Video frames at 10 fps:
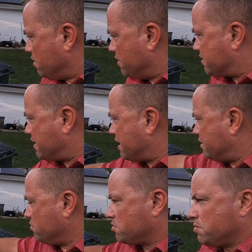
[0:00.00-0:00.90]
This
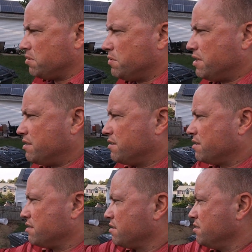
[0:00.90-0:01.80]
side looks pretty well,
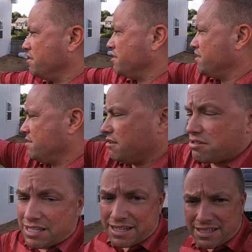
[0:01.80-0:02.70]
good. The other
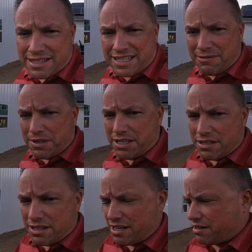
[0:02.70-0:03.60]
side did the same
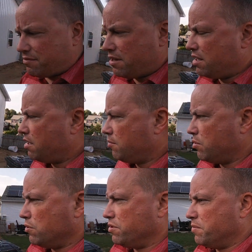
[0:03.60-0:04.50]
thing, kind of
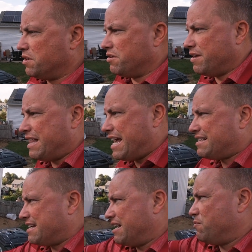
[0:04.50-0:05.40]
pulled the middle.
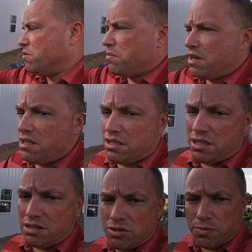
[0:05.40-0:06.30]
That side we may
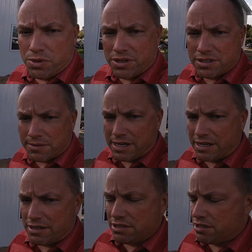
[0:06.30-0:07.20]
need to put some
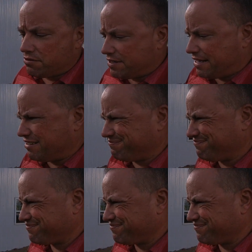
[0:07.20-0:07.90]
kind of stone down,